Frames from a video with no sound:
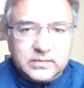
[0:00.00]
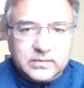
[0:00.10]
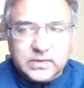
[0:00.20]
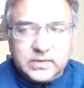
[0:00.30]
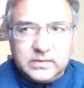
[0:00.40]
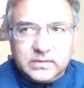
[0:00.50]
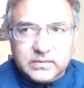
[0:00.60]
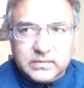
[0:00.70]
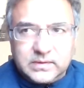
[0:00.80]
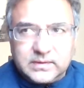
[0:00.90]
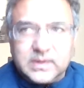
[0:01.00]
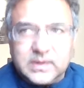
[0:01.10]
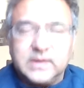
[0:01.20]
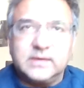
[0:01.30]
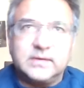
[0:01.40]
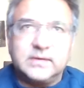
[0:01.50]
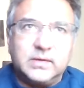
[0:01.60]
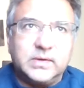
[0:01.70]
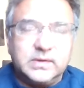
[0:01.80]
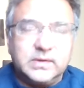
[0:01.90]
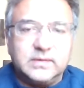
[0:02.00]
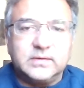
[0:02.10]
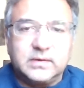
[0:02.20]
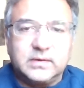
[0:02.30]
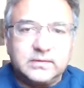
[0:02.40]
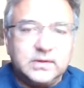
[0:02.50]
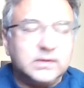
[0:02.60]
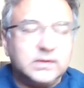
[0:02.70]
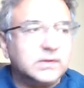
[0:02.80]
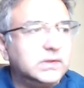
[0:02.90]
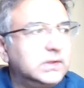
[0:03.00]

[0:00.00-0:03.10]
When it's not when it is. Augustine.